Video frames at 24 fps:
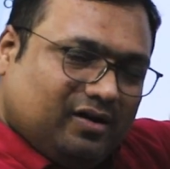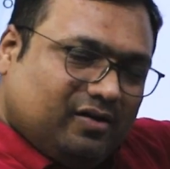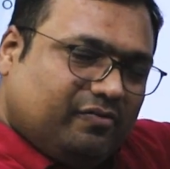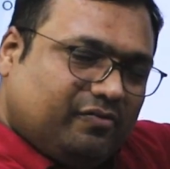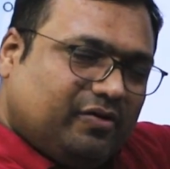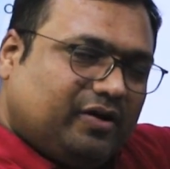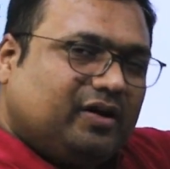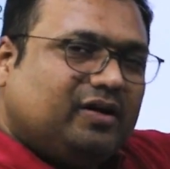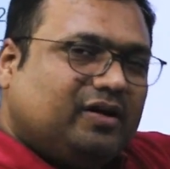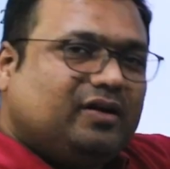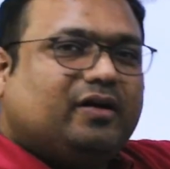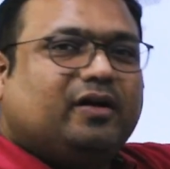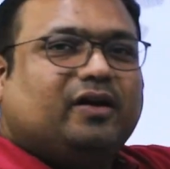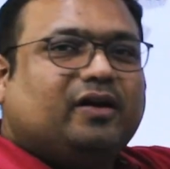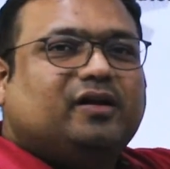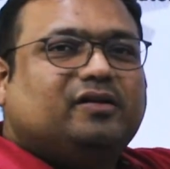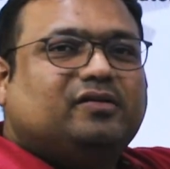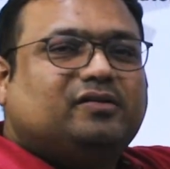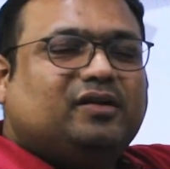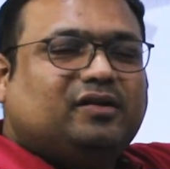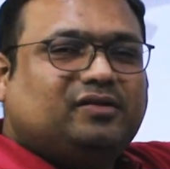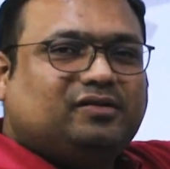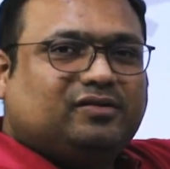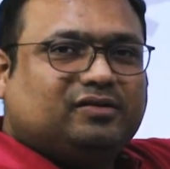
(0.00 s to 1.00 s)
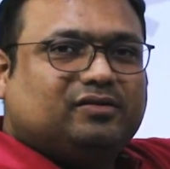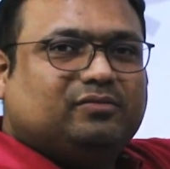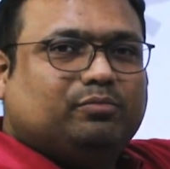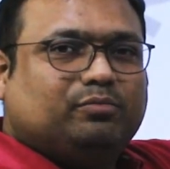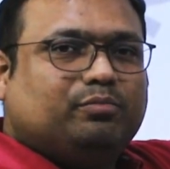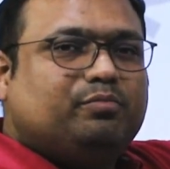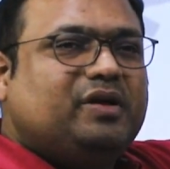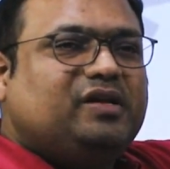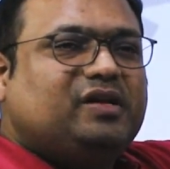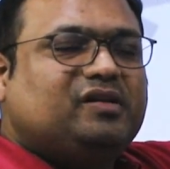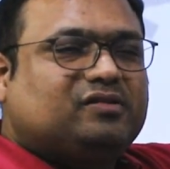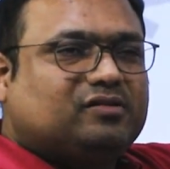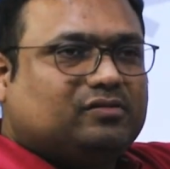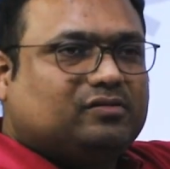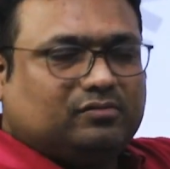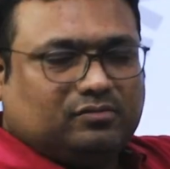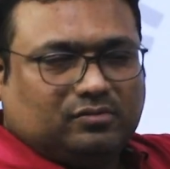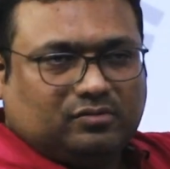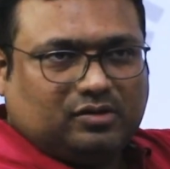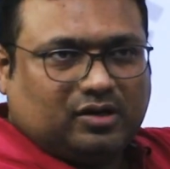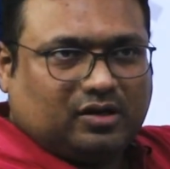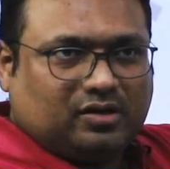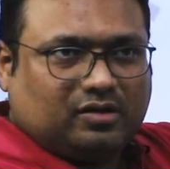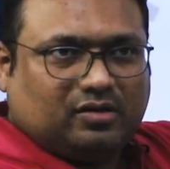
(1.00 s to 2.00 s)
it increases, means
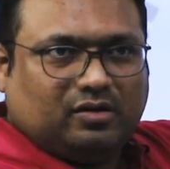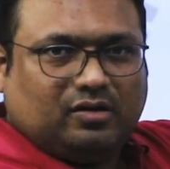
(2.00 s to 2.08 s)
the